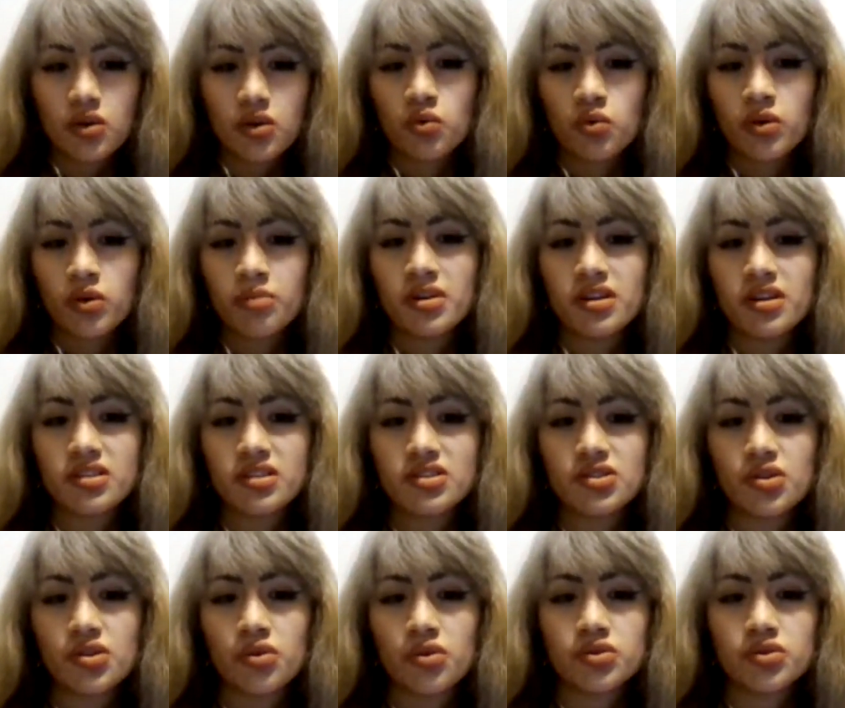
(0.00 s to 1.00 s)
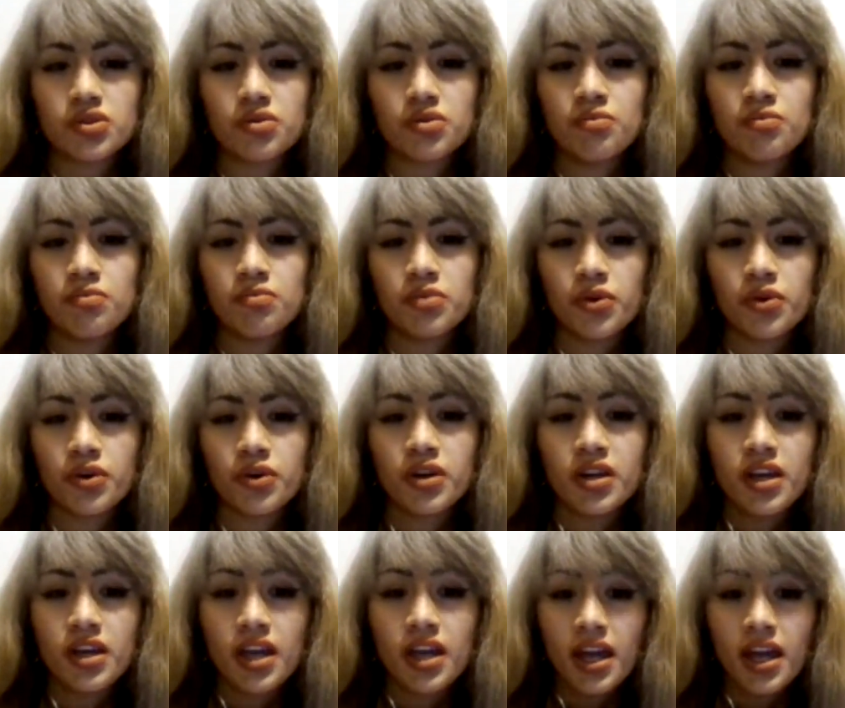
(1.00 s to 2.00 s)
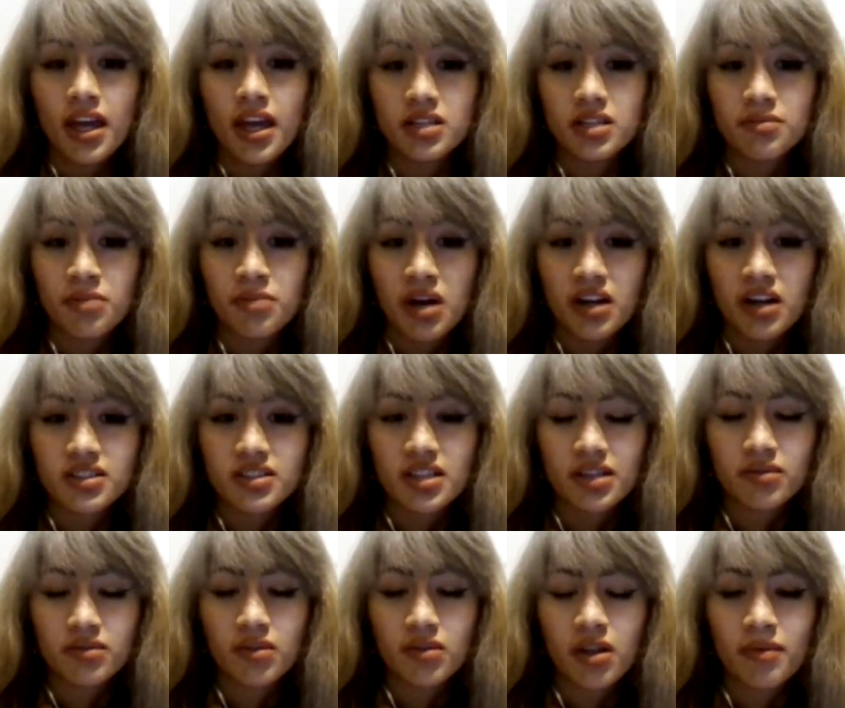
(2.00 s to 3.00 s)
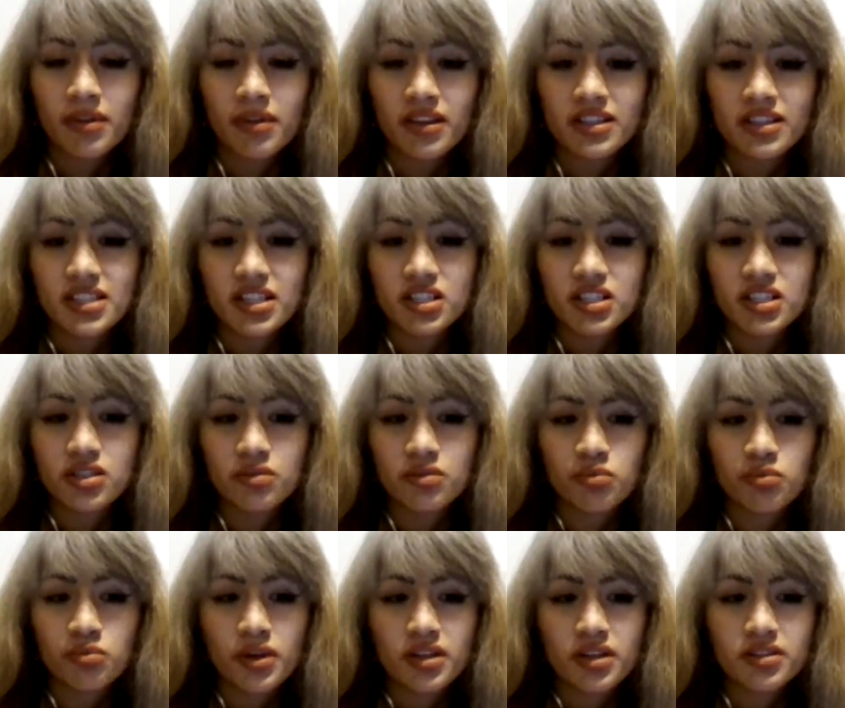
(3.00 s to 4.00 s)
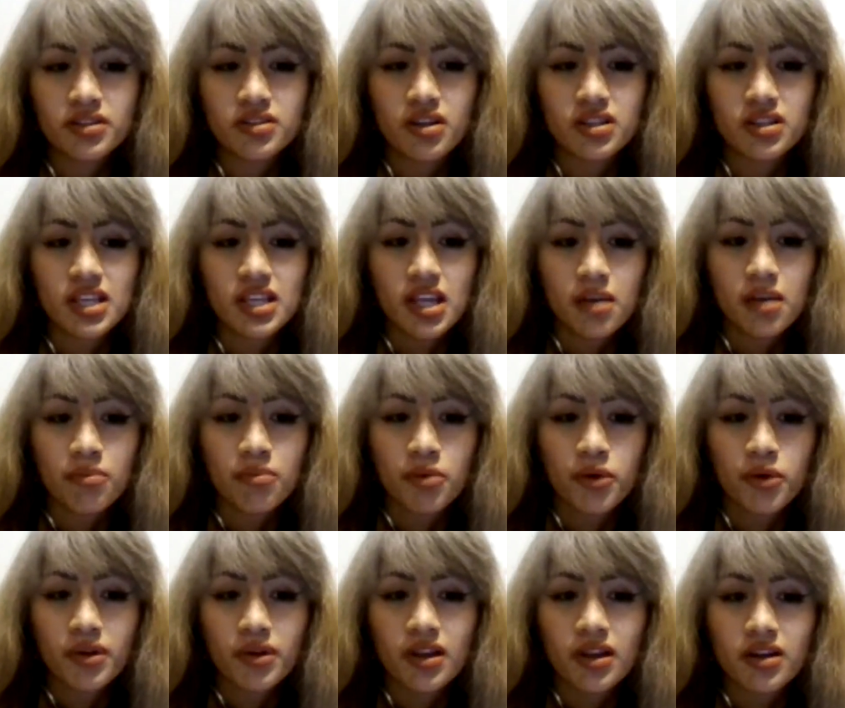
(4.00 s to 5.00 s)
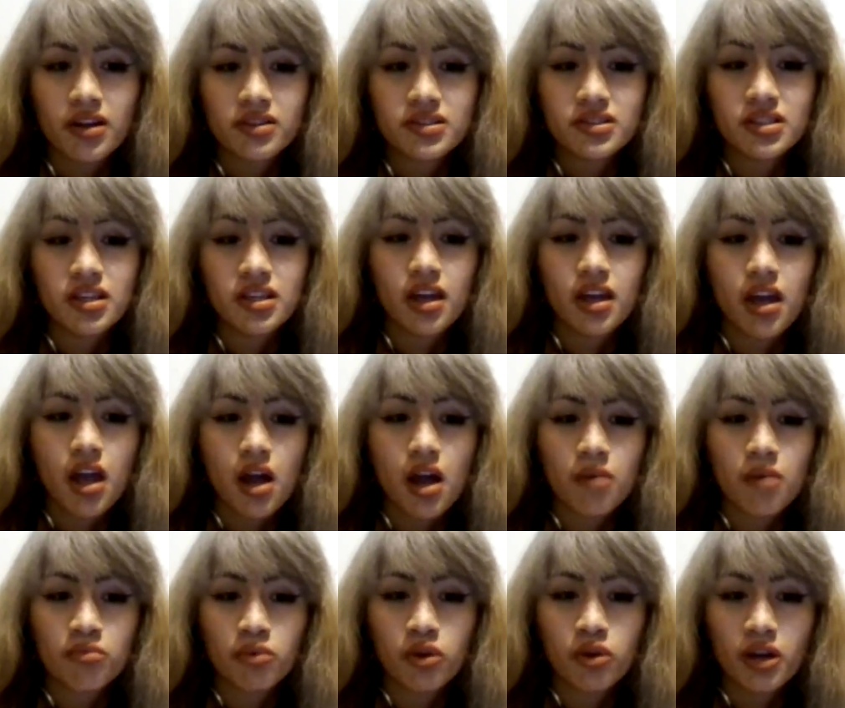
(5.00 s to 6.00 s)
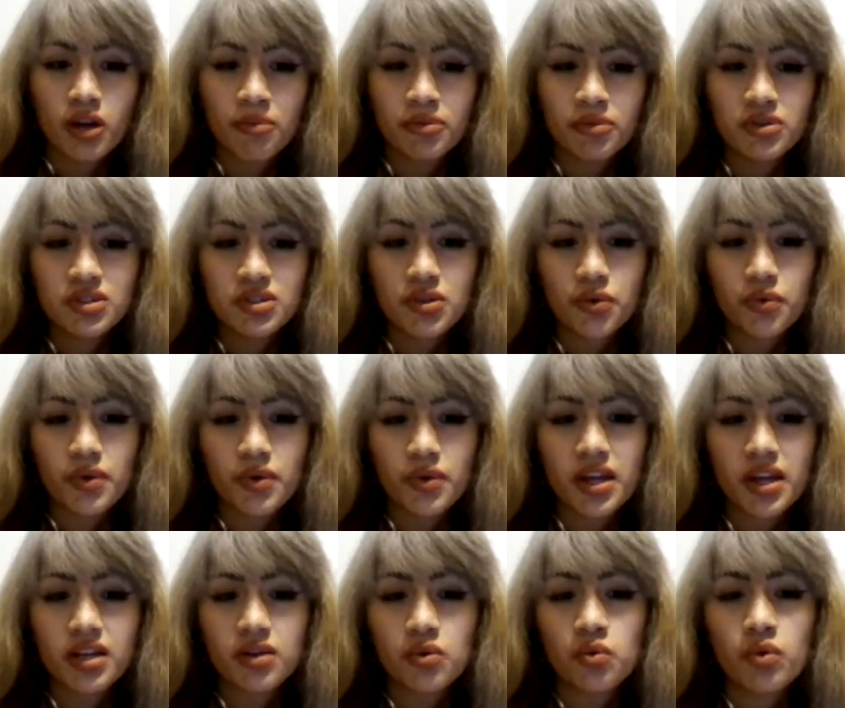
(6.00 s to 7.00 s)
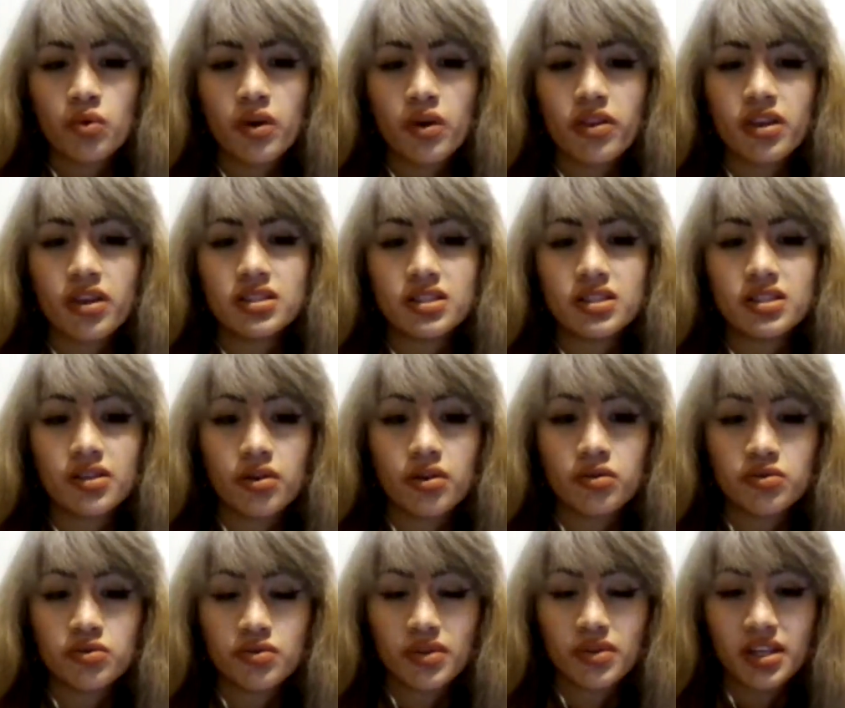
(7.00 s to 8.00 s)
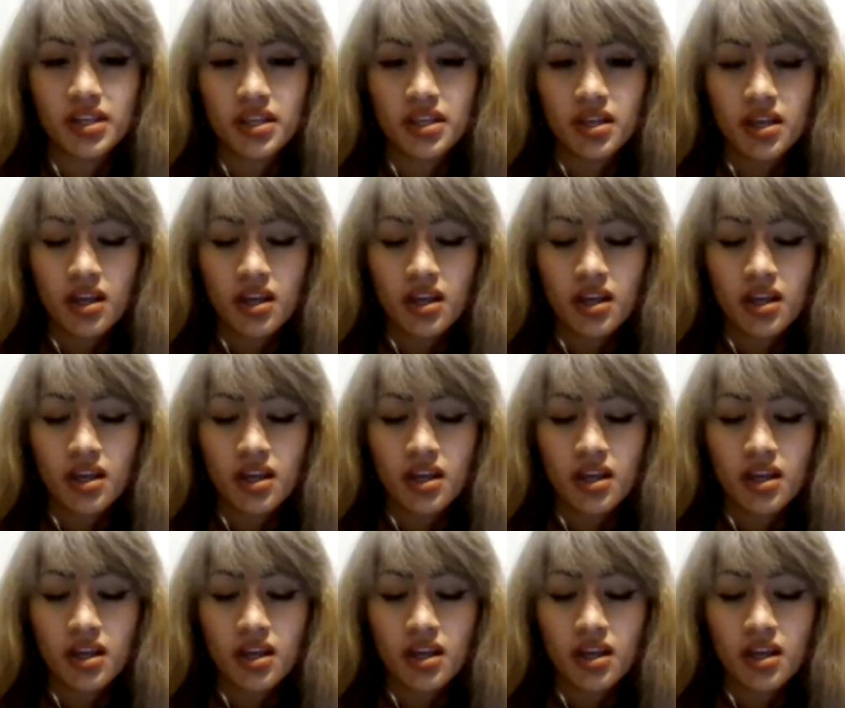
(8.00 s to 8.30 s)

We must also bear in mind that globalization brings us very large employment rate within the country.